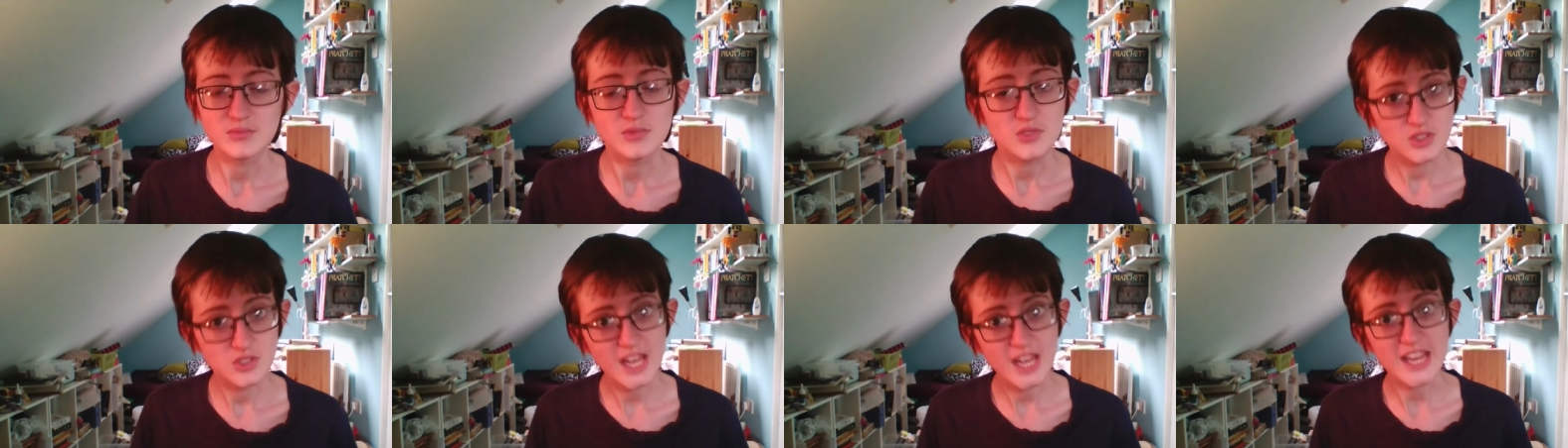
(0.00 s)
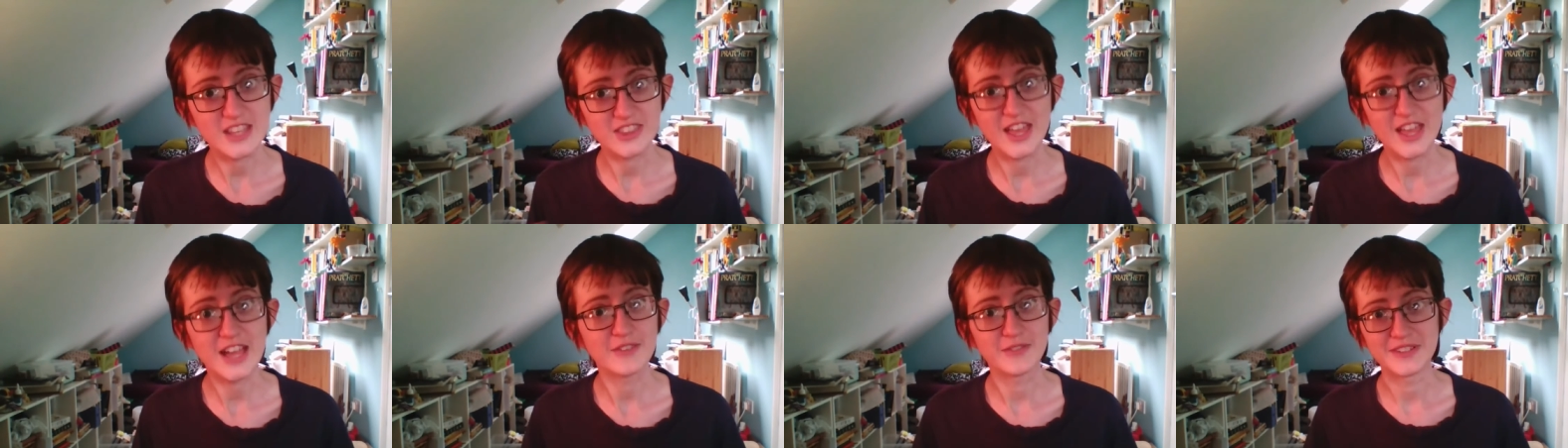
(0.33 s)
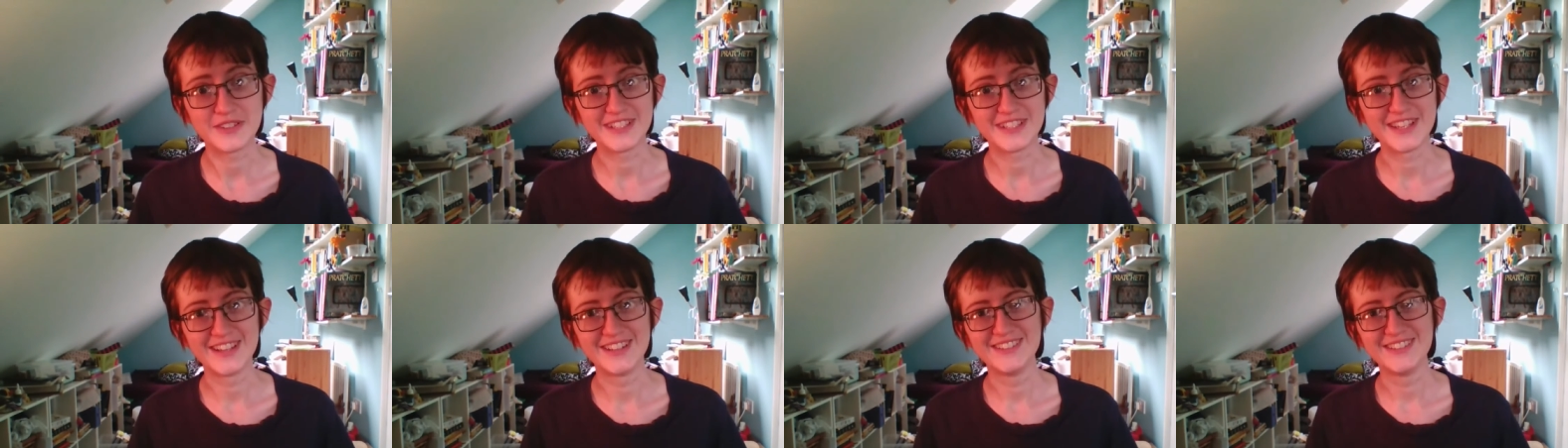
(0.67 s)
take that
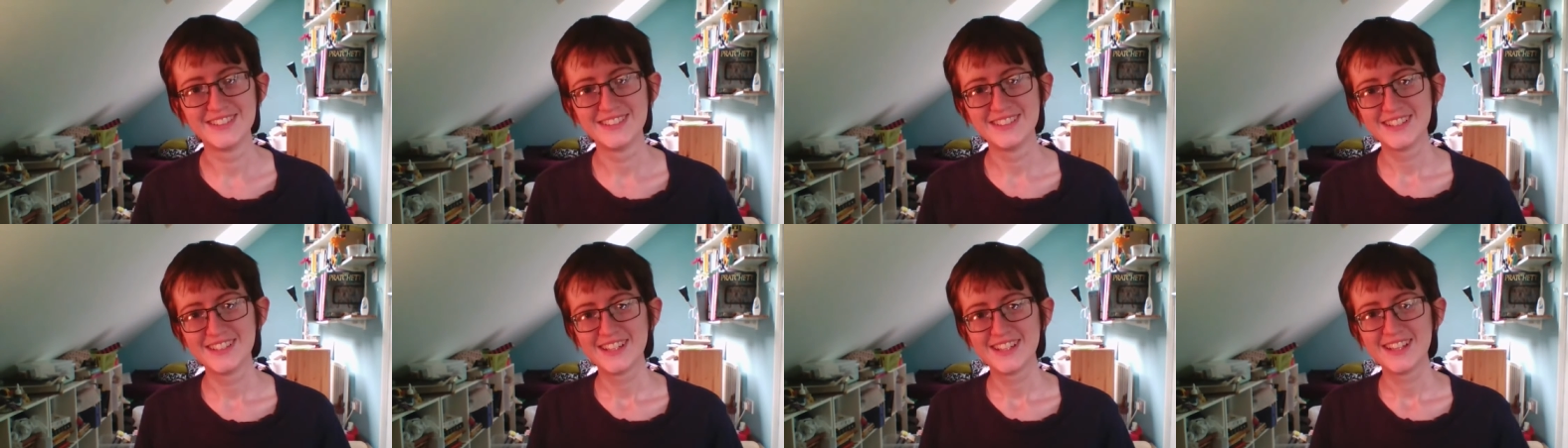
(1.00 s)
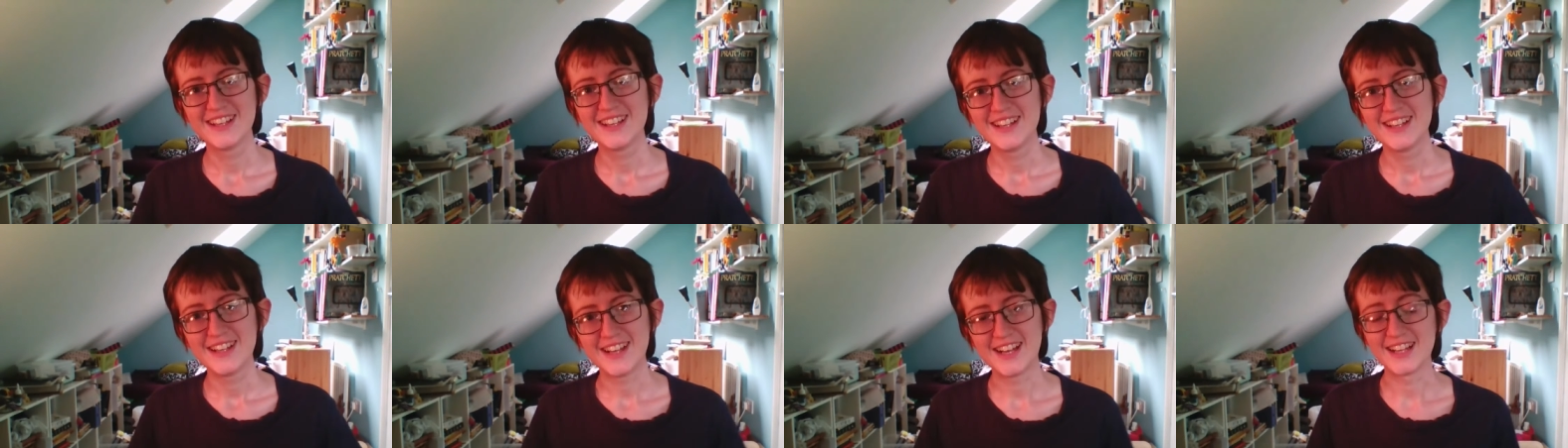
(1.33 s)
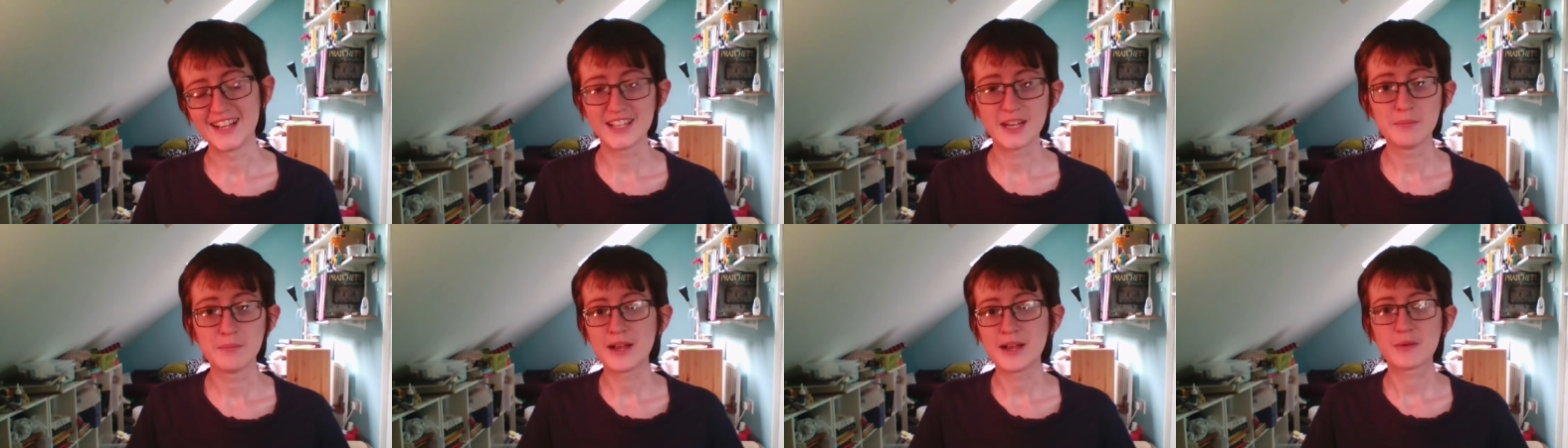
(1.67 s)
video, and
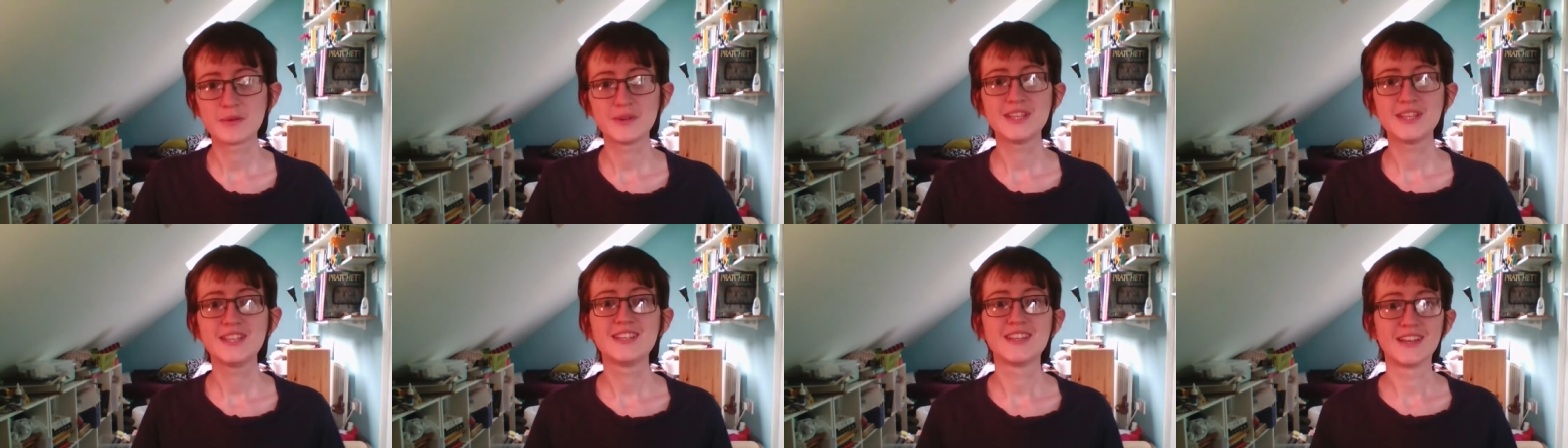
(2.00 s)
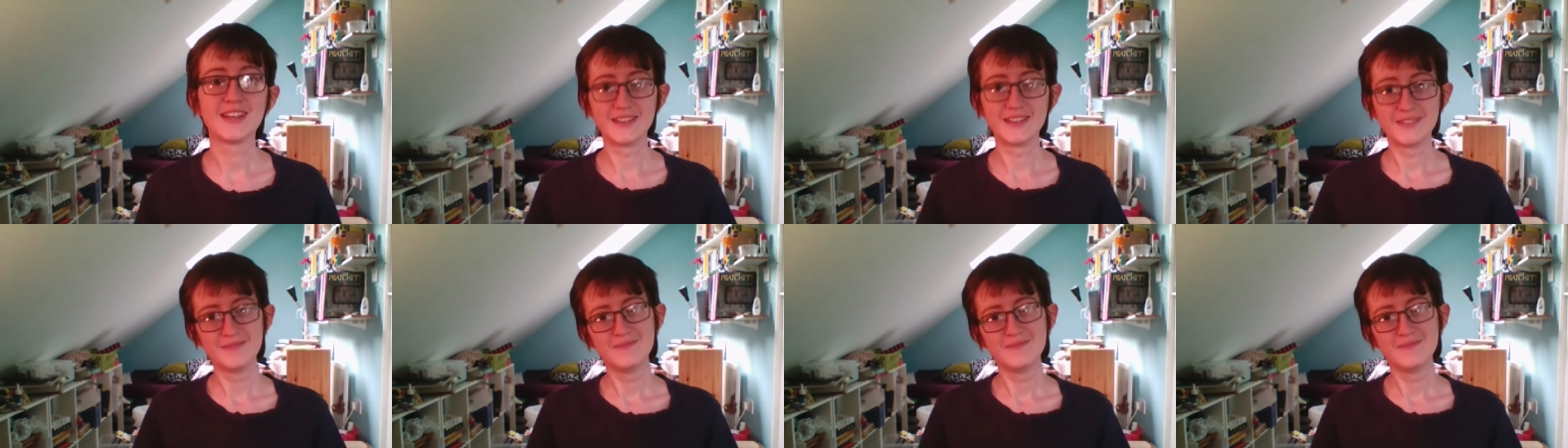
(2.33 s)
come back when you're done.